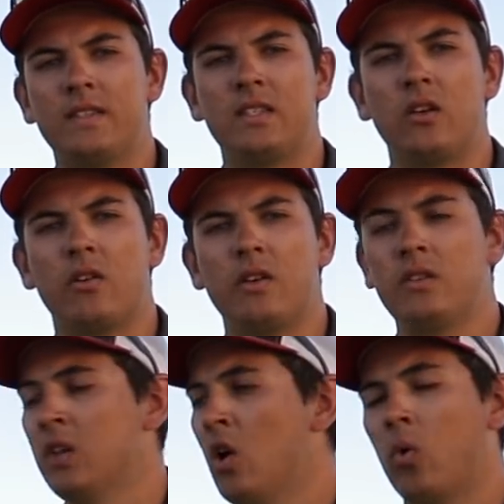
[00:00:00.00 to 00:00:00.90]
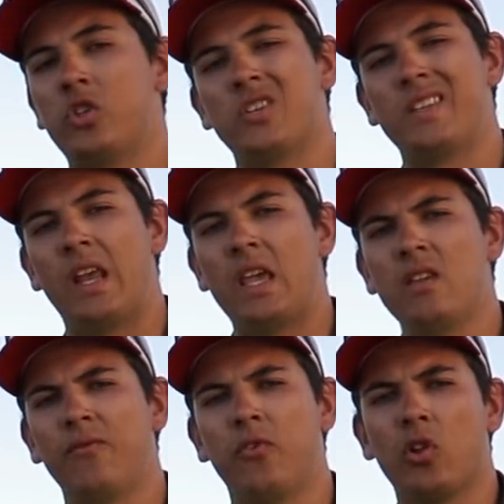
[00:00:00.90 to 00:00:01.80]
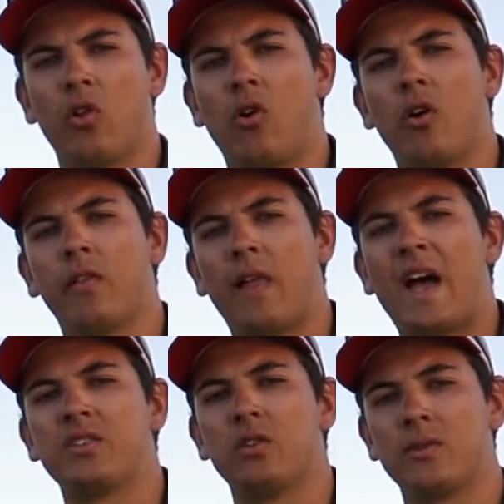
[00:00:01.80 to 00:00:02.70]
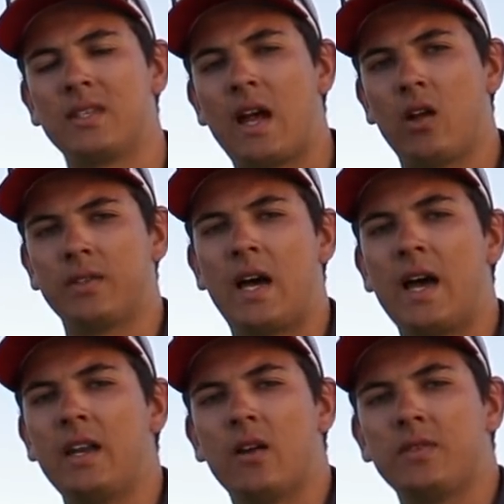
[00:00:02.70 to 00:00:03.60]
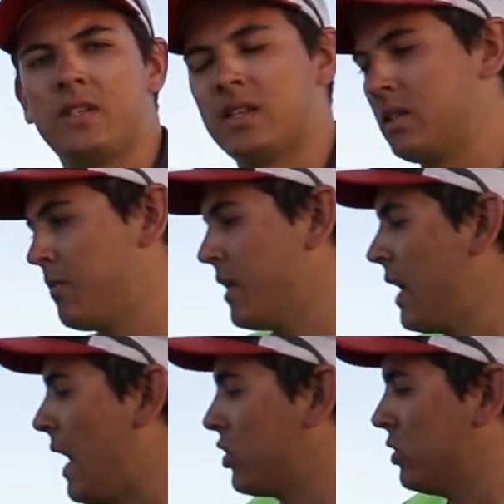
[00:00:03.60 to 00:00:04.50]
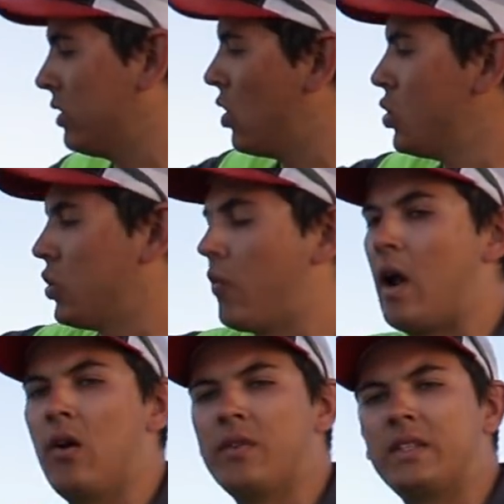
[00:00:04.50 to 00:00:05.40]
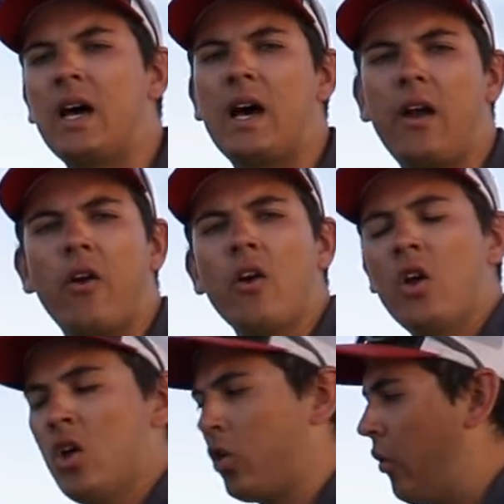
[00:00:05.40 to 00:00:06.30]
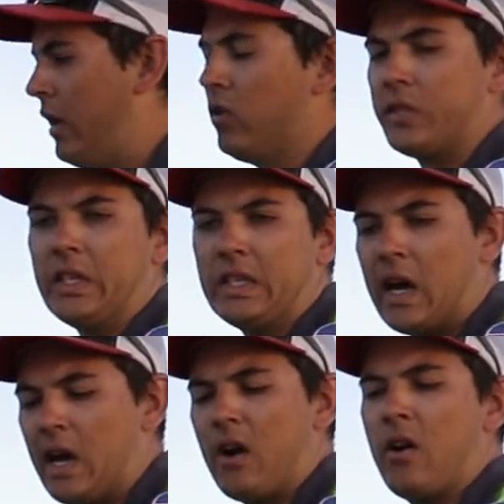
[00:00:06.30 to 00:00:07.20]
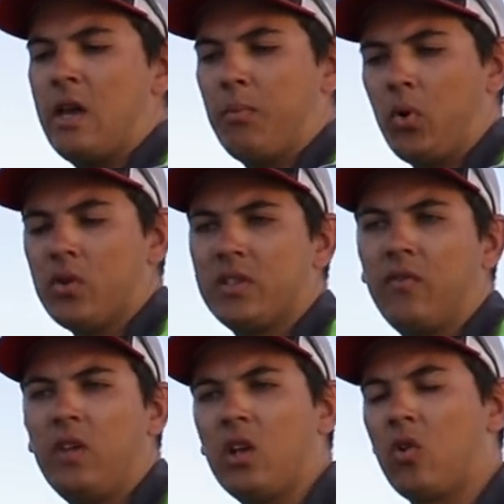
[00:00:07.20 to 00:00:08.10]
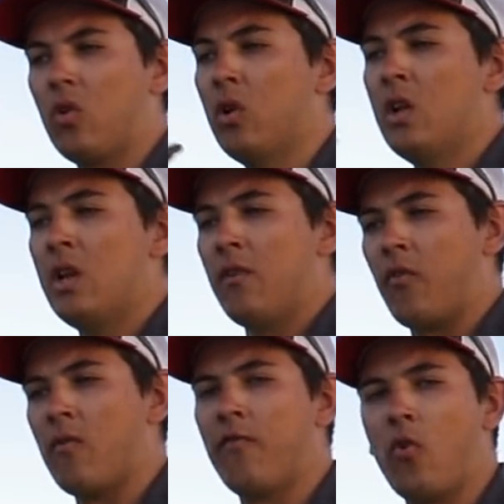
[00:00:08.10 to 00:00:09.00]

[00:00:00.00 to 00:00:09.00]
series, which is an 8-foot long lasso style tie down system that actually goes around the tire, cradles the tire, and pulls the vehicle from